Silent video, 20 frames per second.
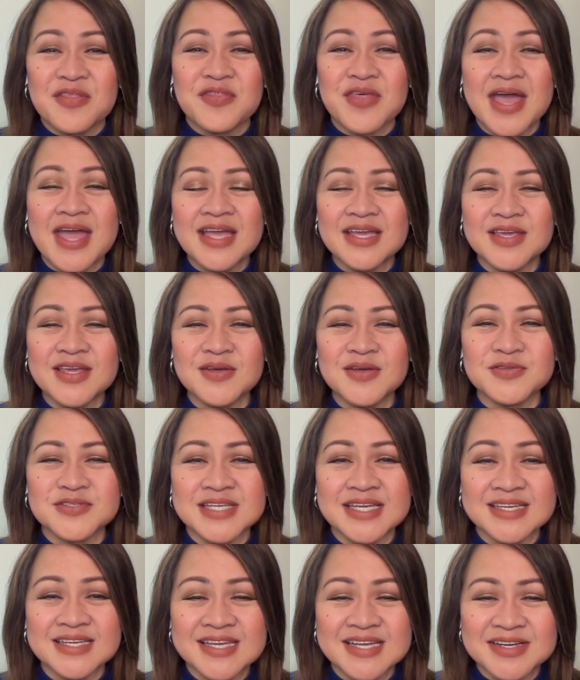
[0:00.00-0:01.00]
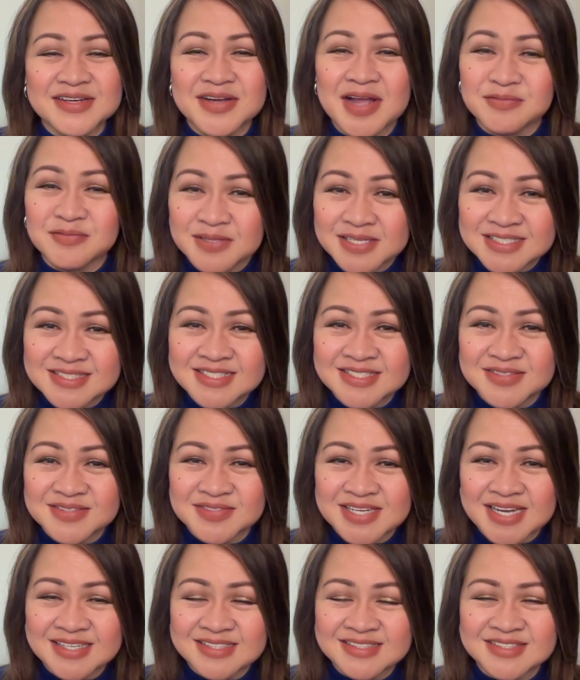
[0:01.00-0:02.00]
Thank you. Take care. God bless you,
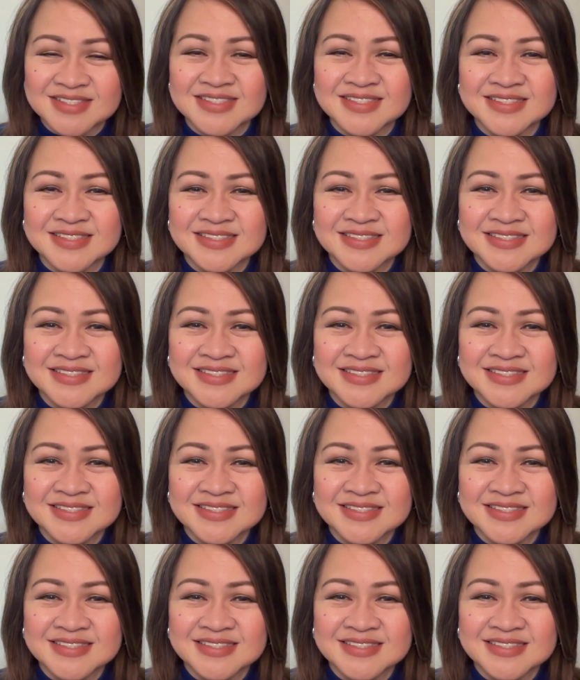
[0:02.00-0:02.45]
Doctor.